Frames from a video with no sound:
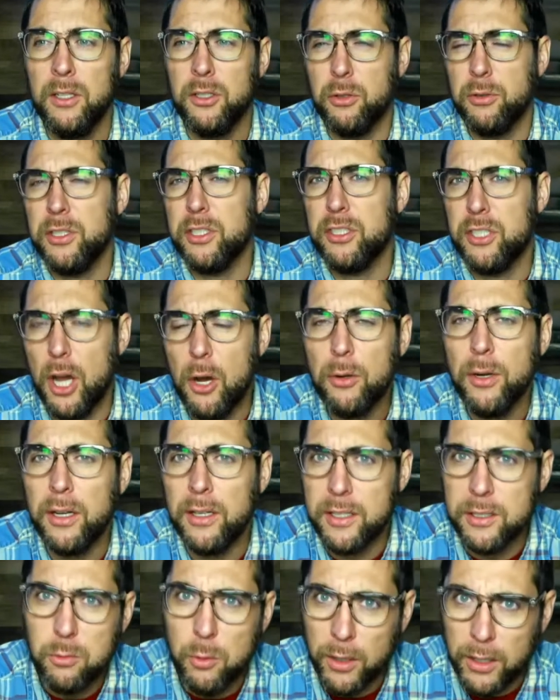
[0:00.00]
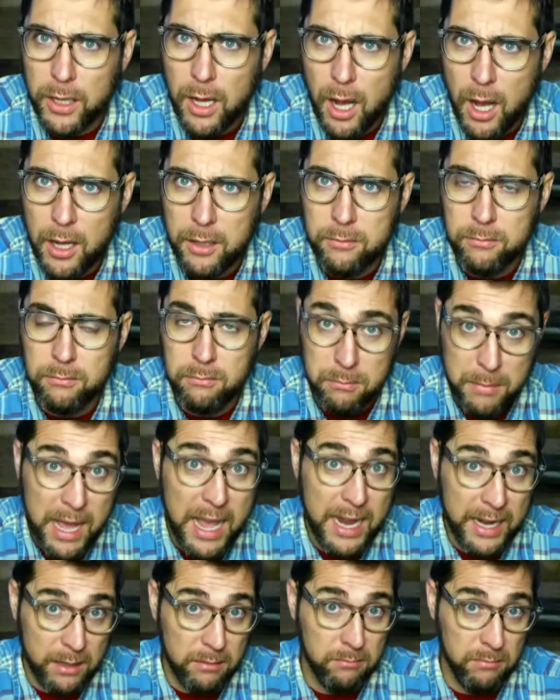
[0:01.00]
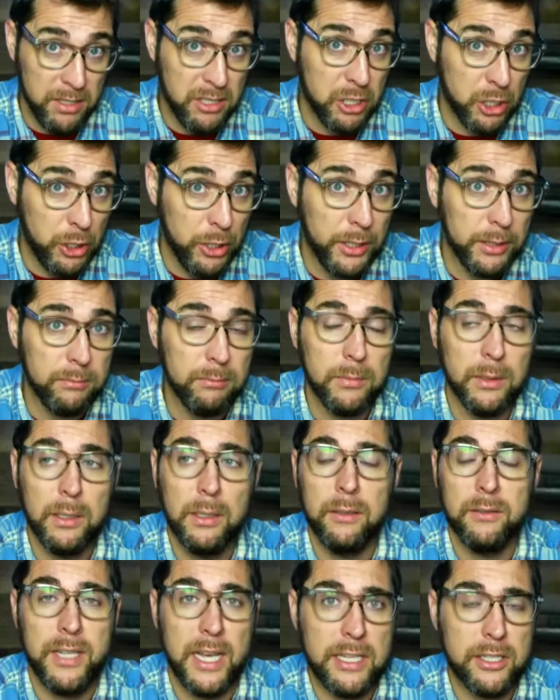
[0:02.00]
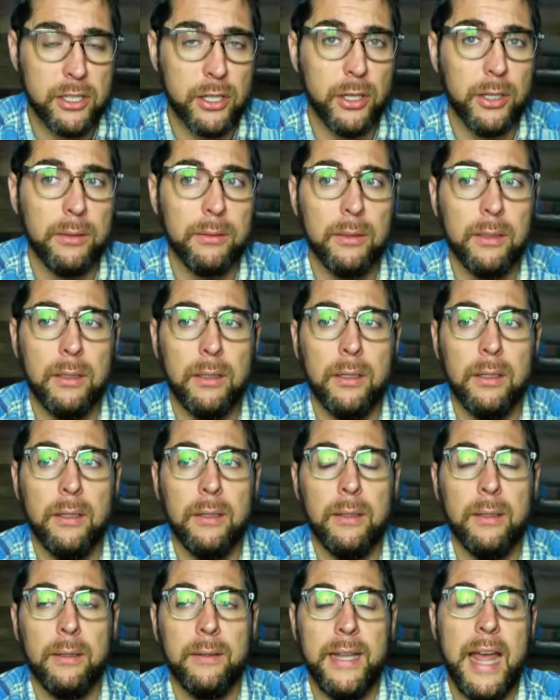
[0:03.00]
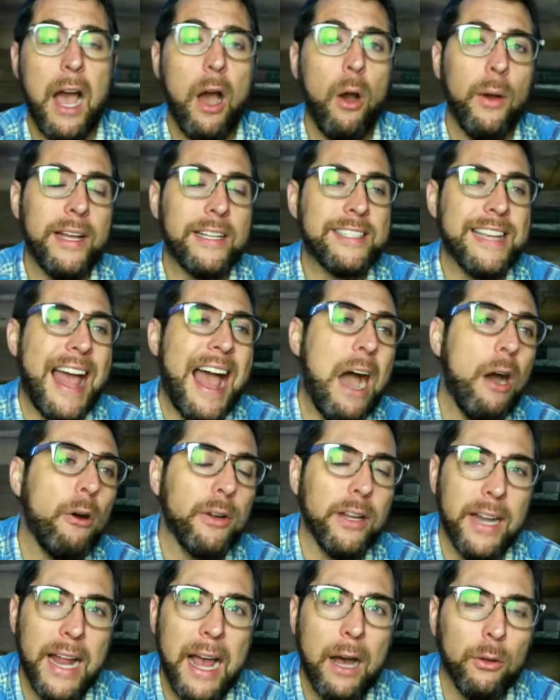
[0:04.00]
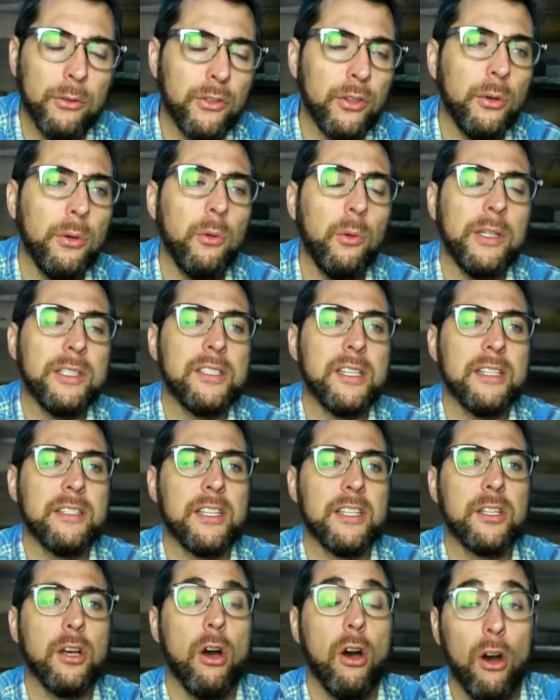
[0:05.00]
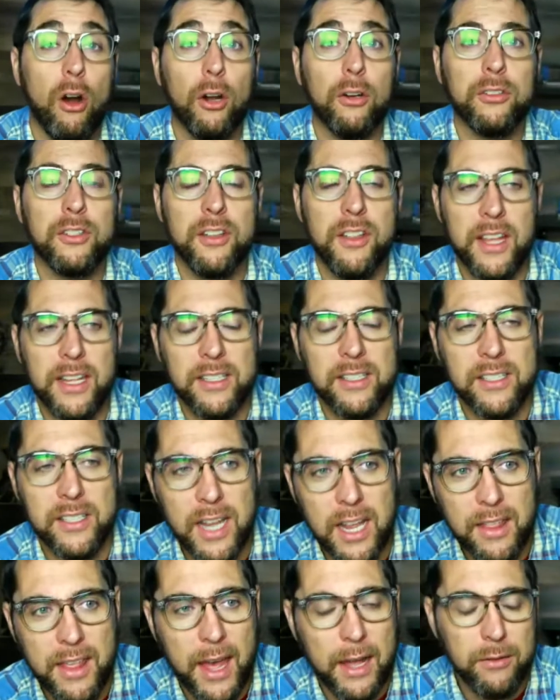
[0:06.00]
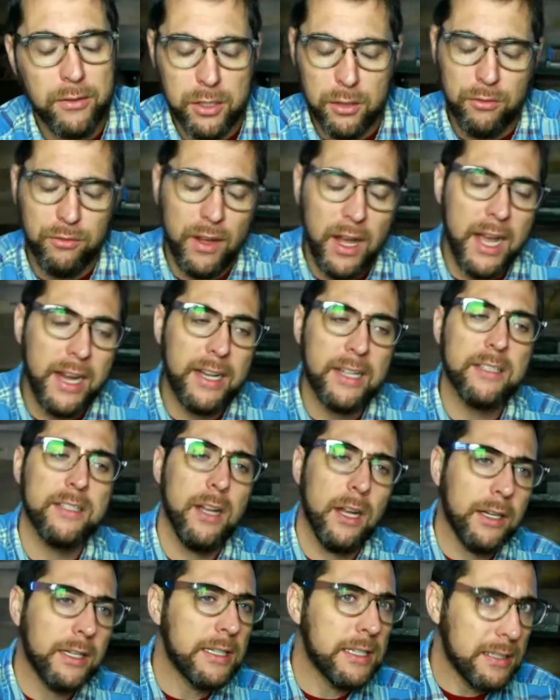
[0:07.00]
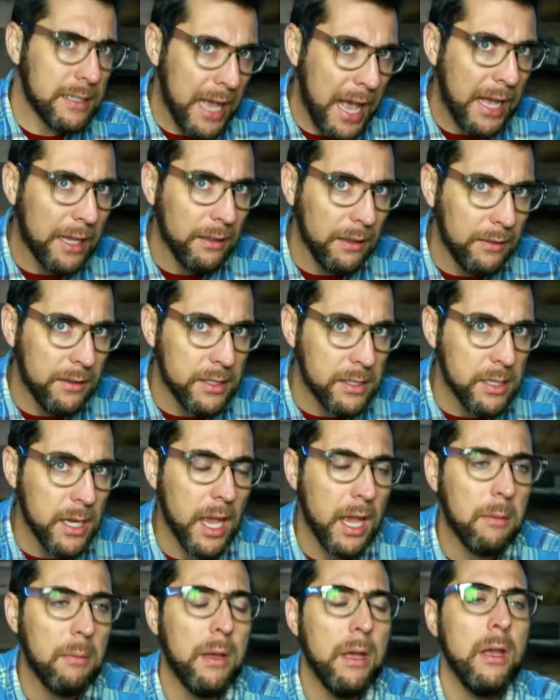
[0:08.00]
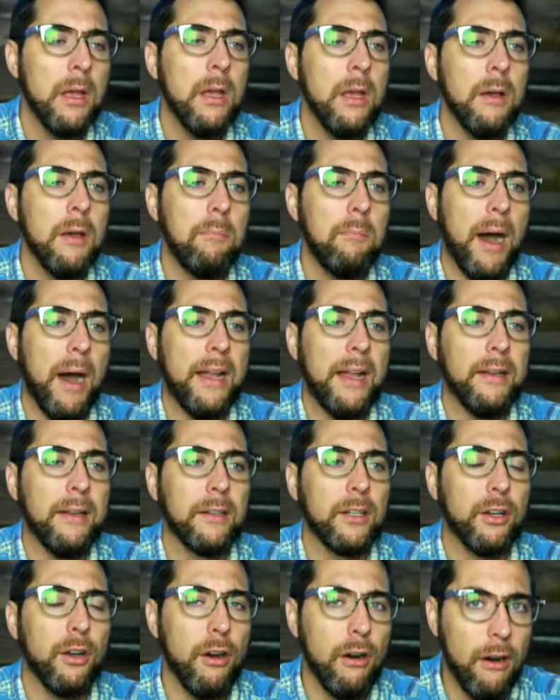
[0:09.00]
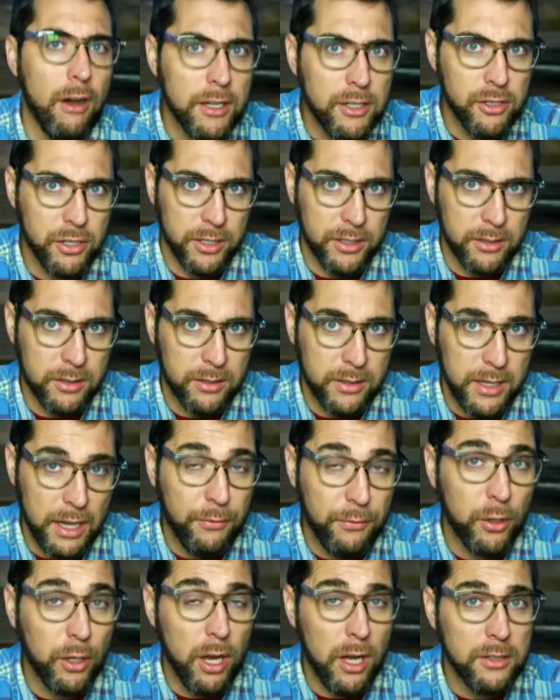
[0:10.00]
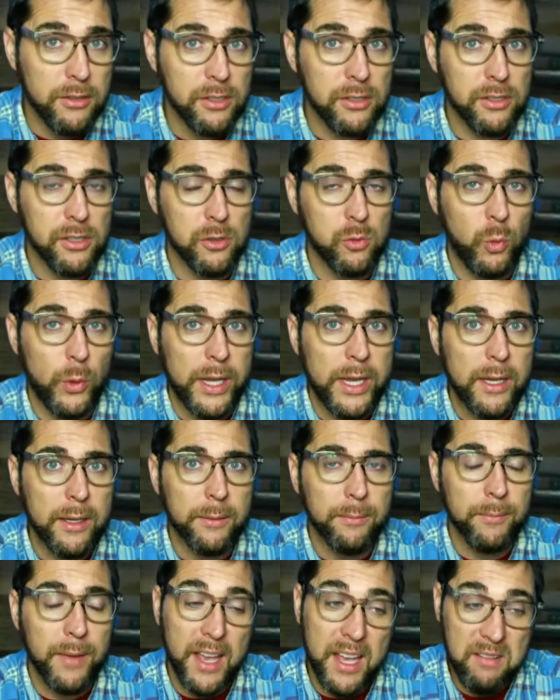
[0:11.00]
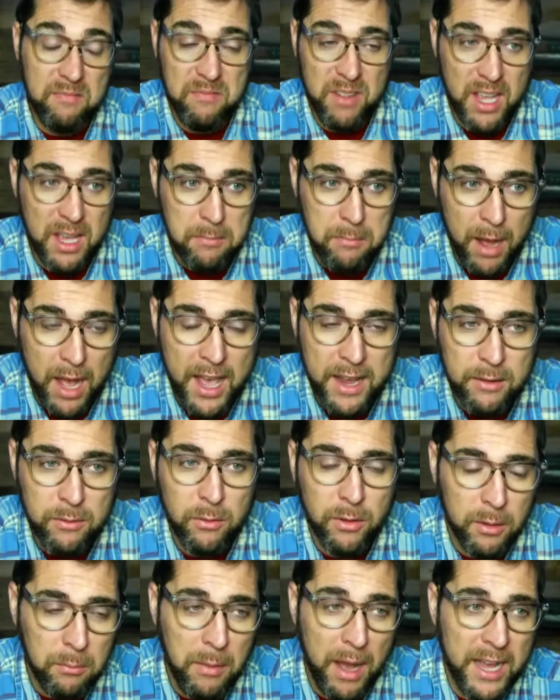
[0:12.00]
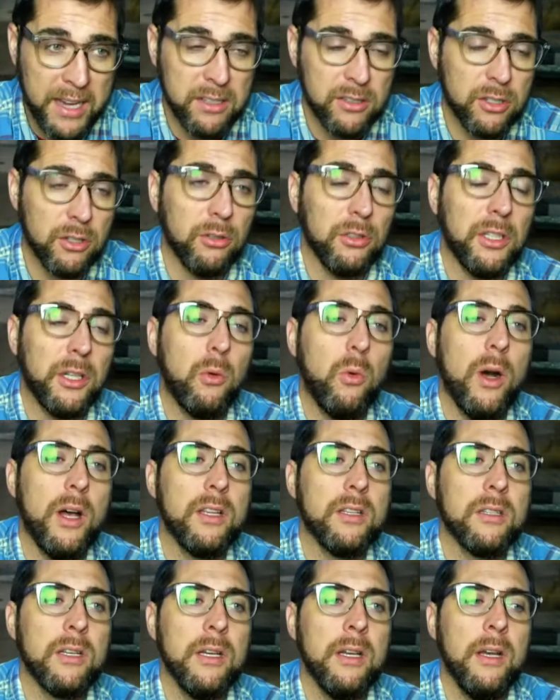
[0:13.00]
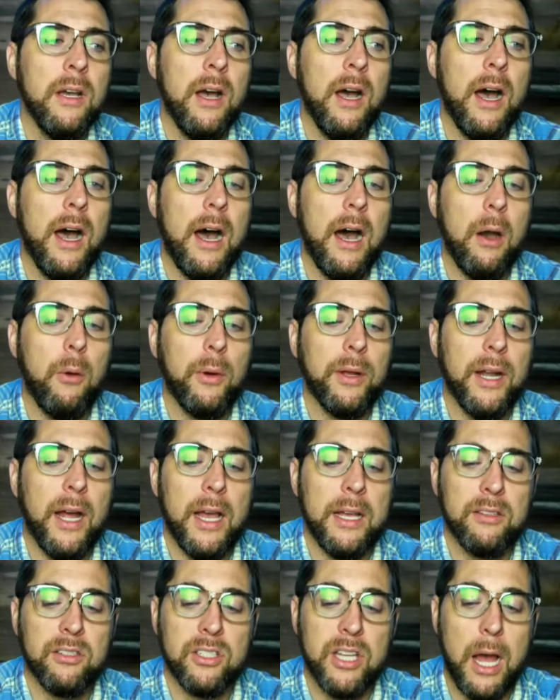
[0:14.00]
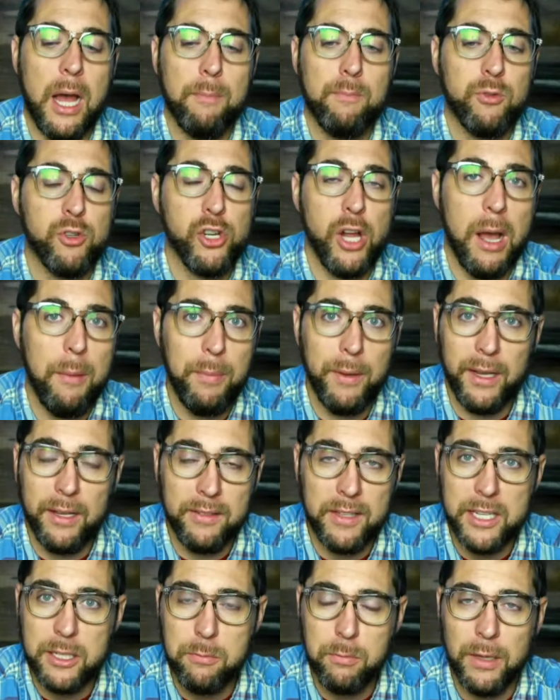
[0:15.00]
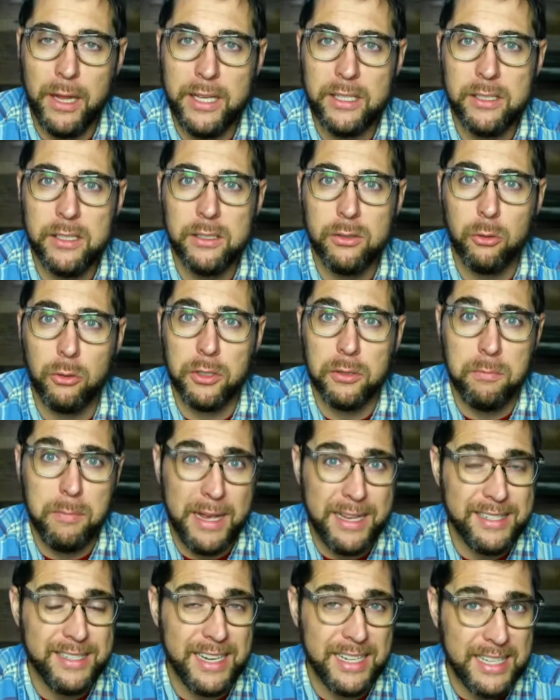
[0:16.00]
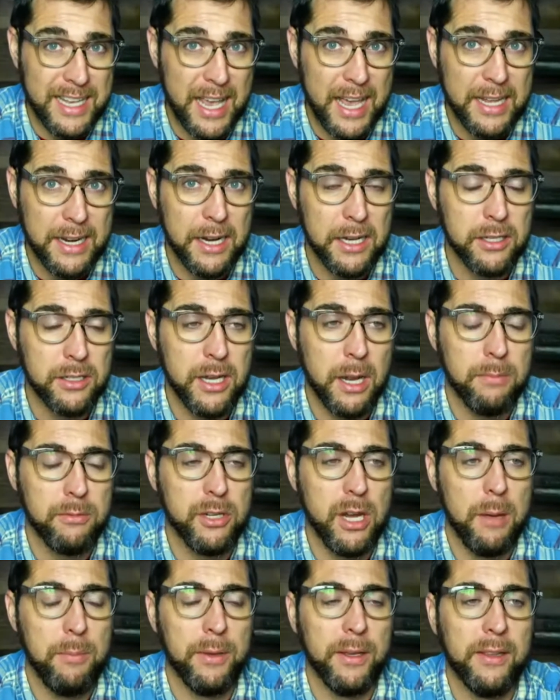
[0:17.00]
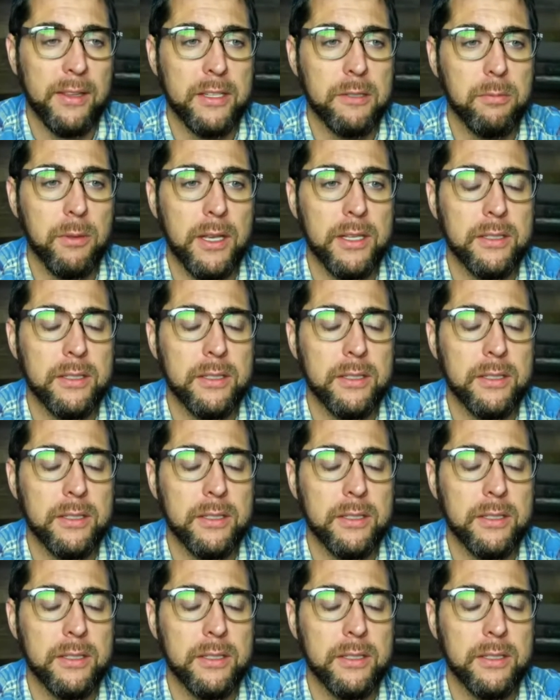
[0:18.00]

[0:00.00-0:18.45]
So this donut is what God made. It's good. Tastes good. Now it's out and out. So in one sense, it's hard to then say that. So fine, it's not exactly the same. But conscience, if your conscience is weak, and mine certainly was when I stopped shopping at these places, or as best I can, I stopped shopping at these